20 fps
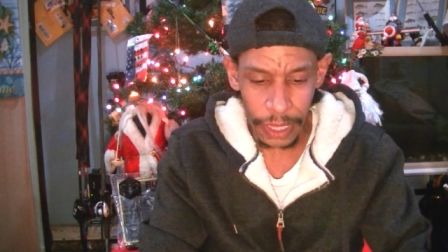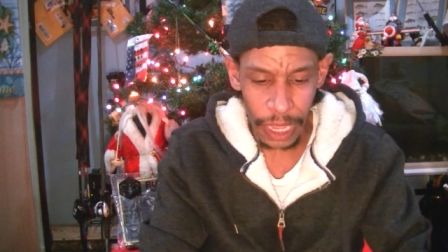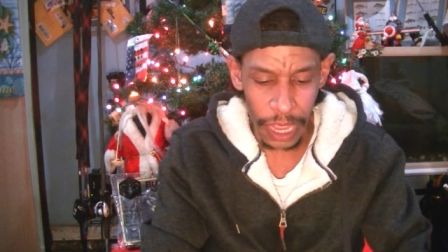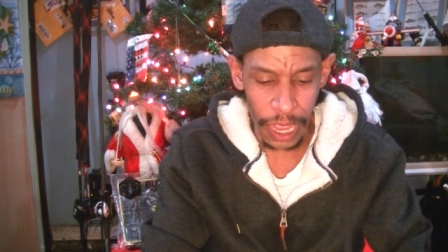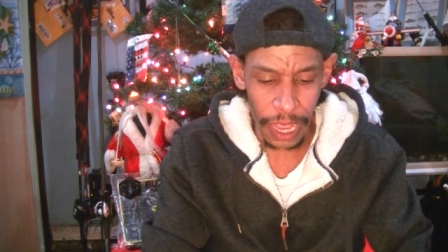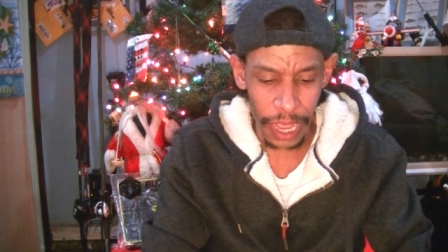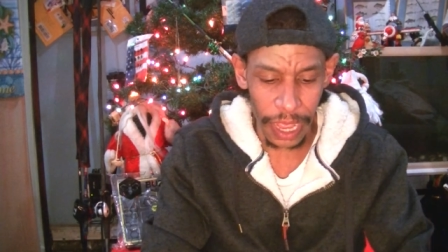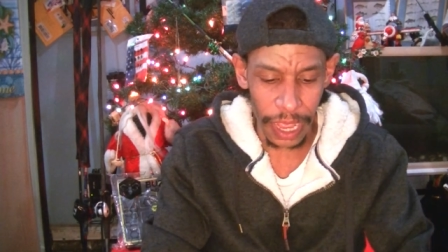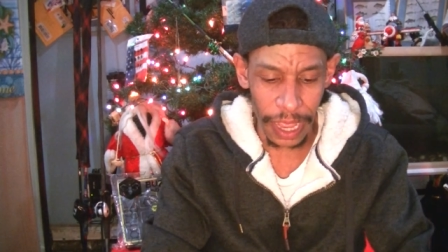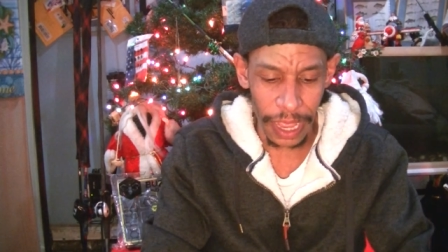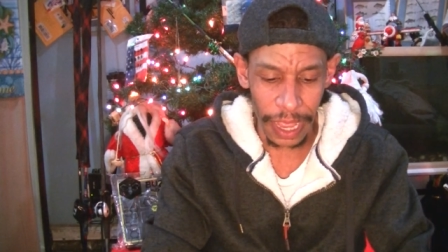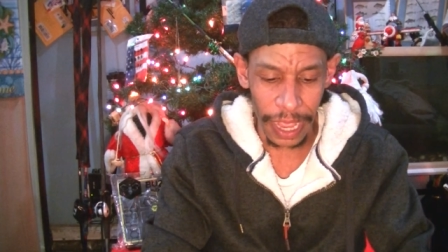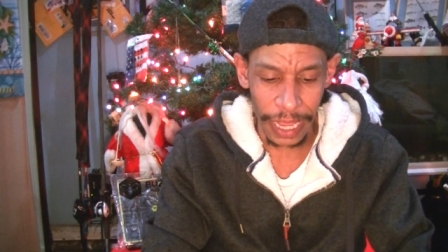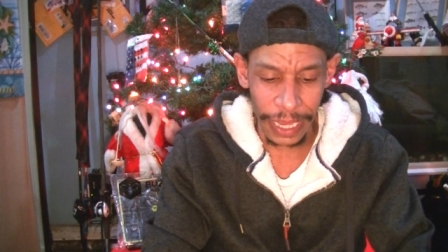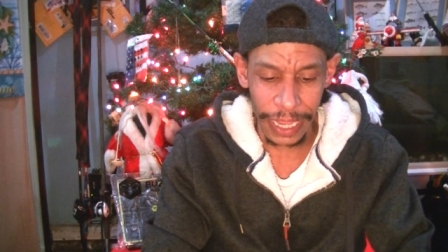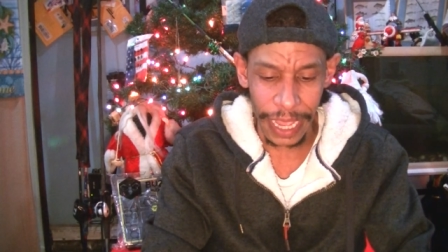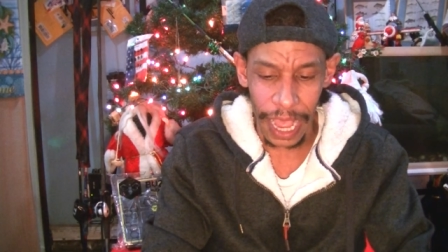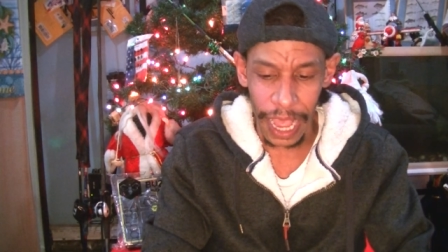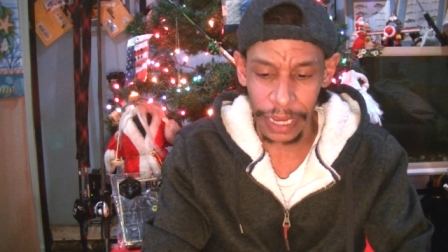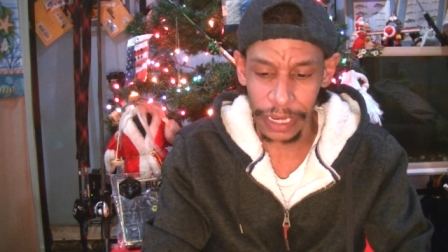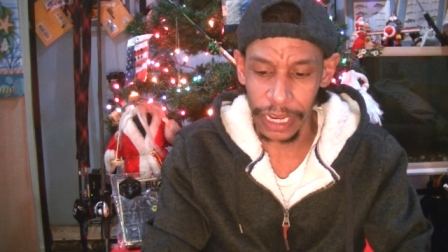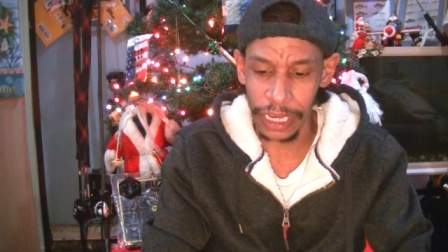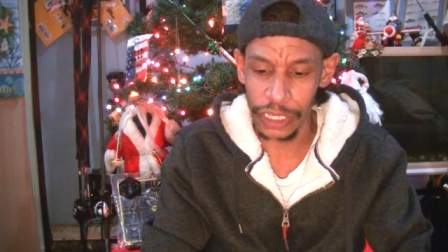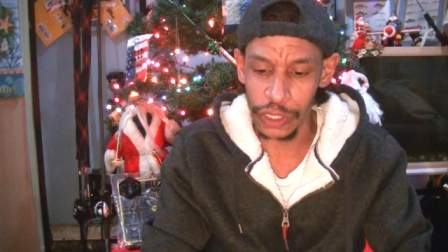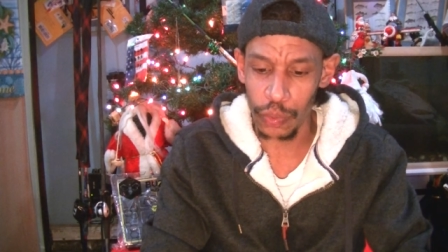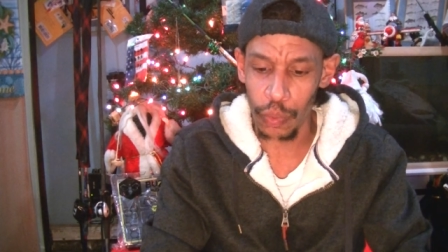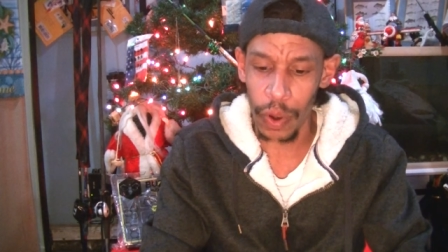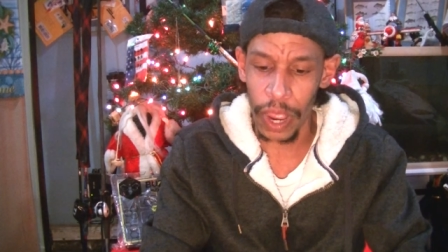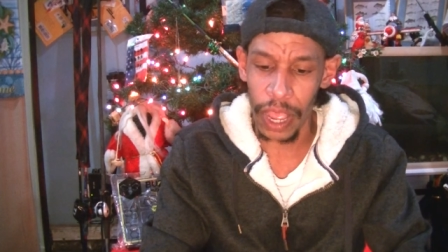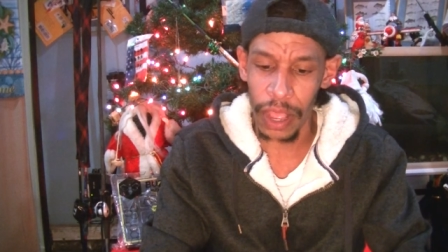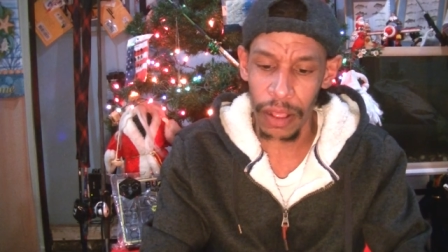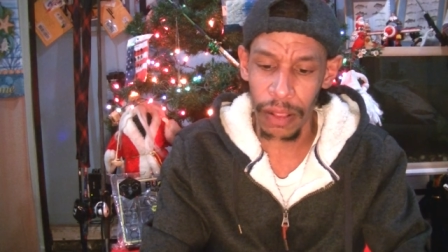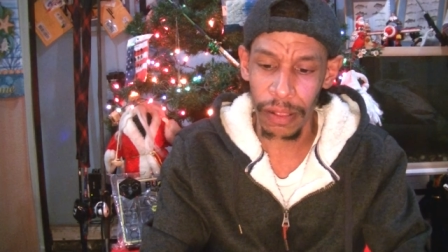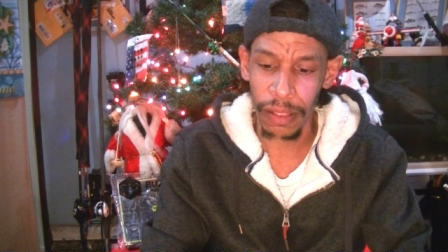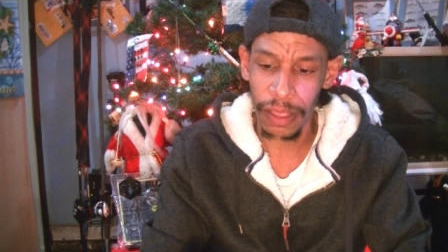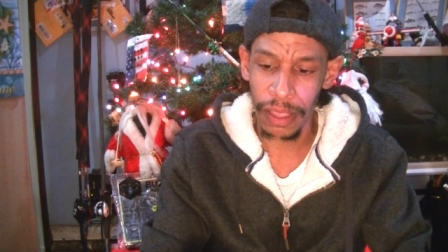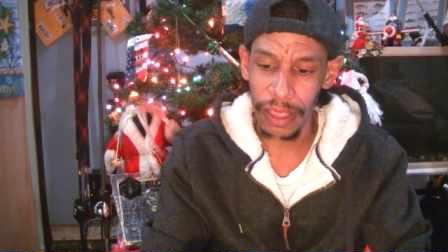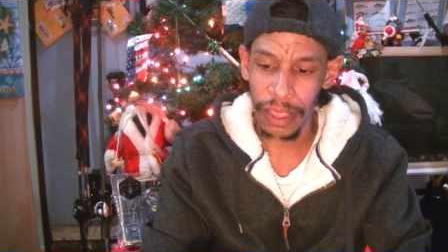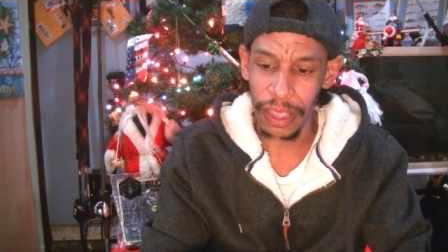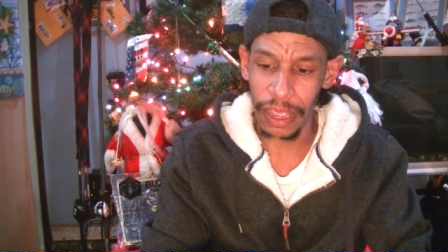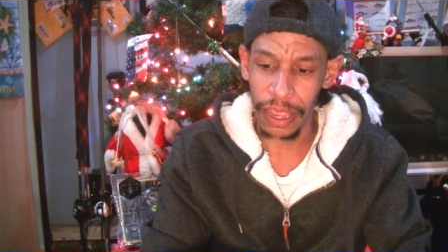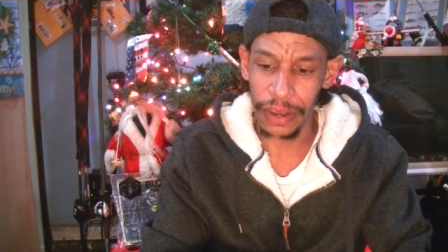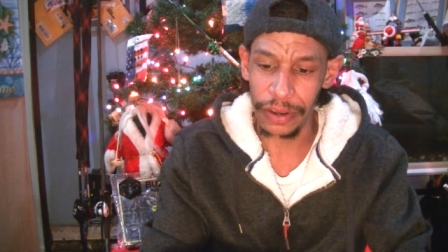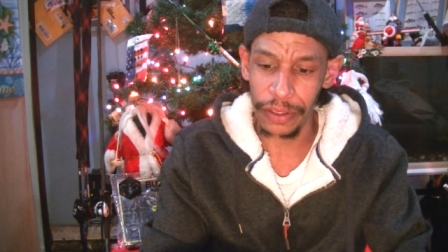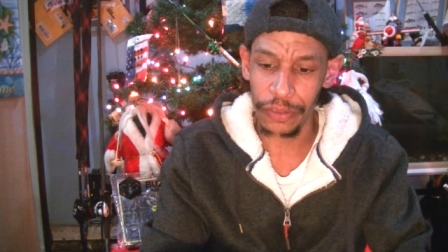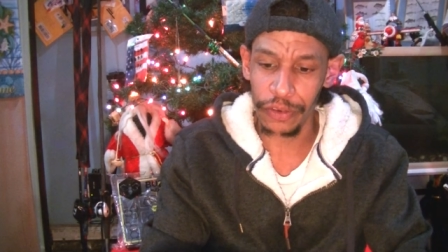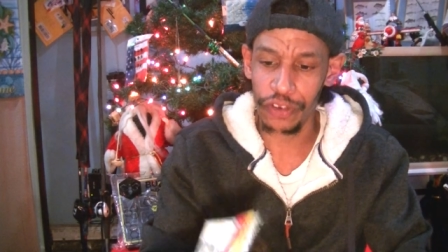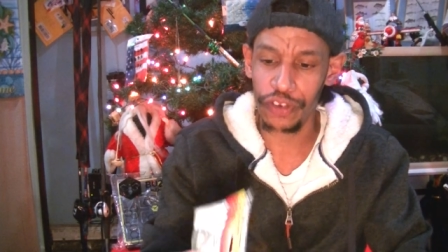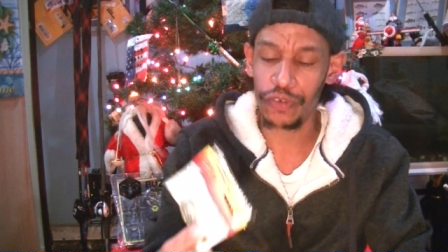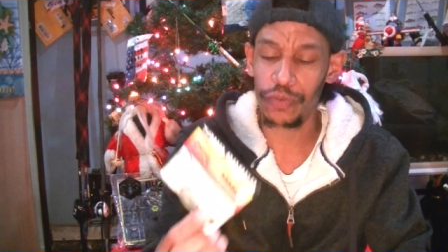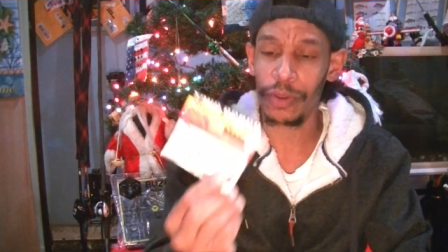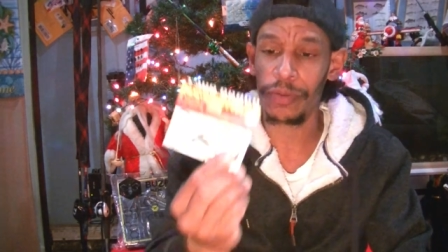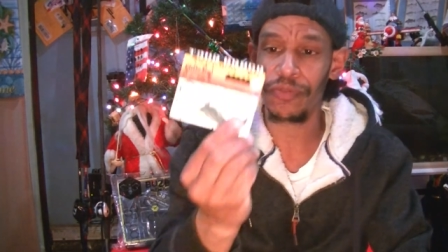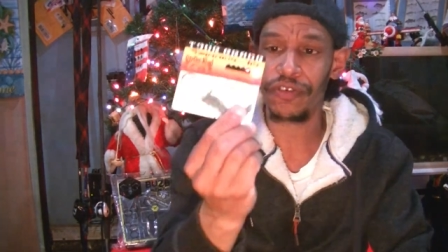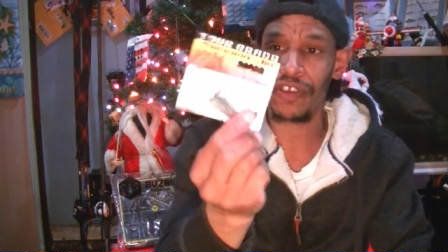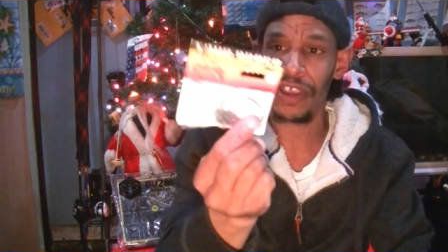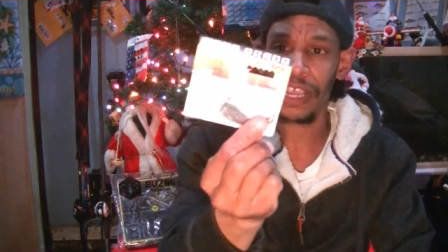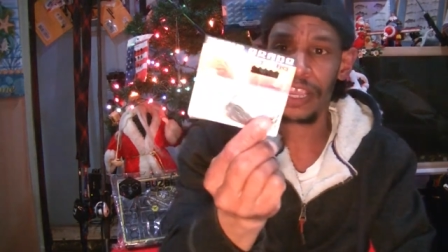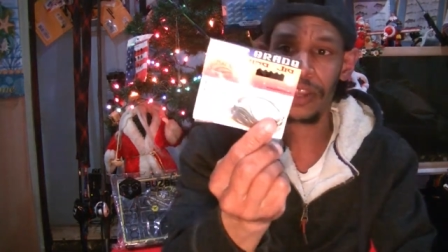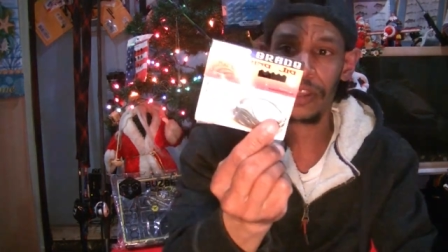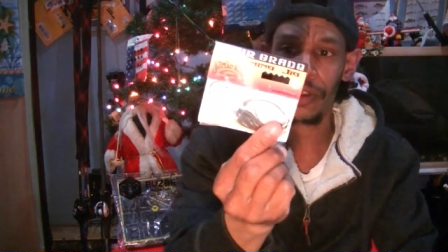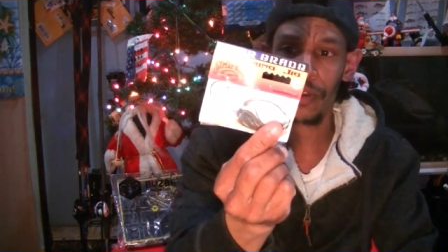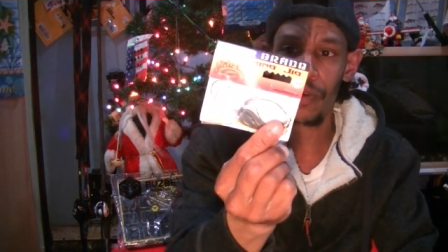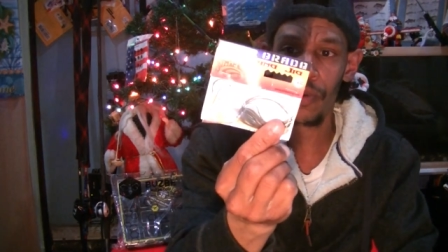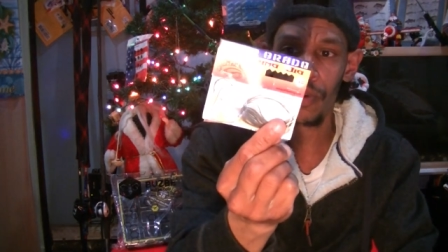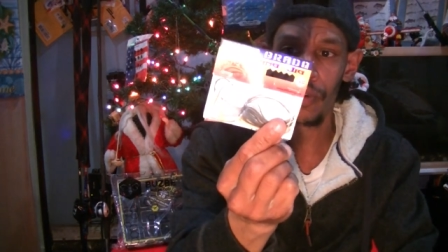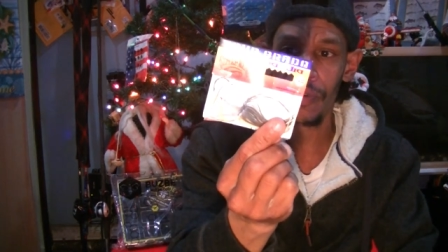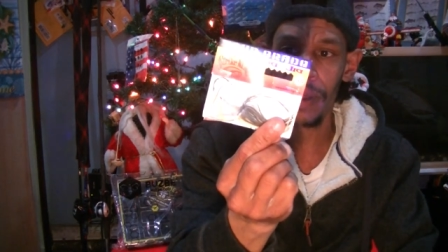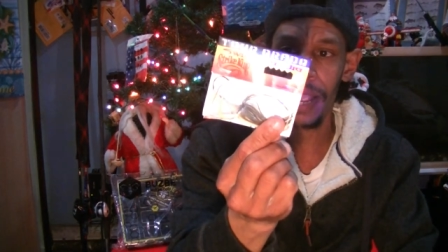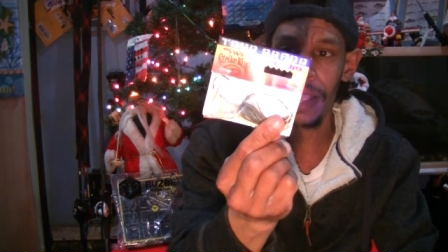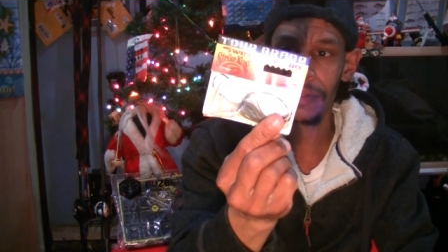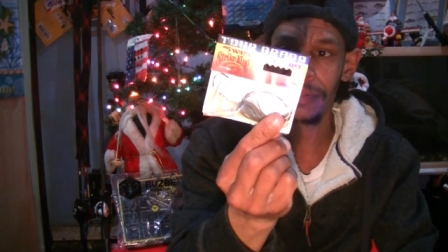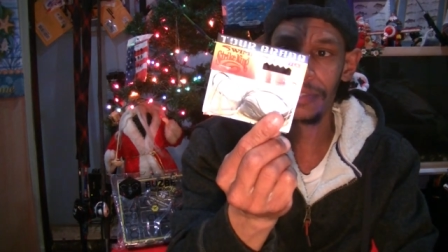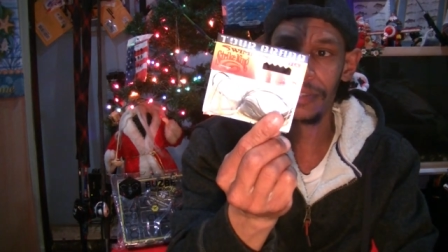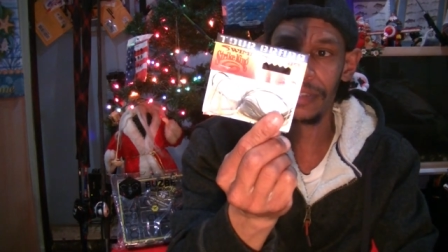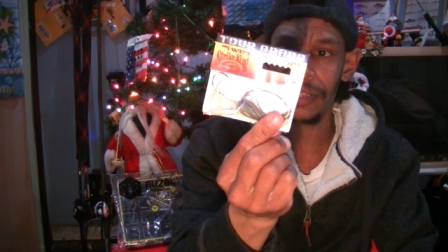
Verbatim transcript: Uh, I got as well another swim jig in the quarter ounce.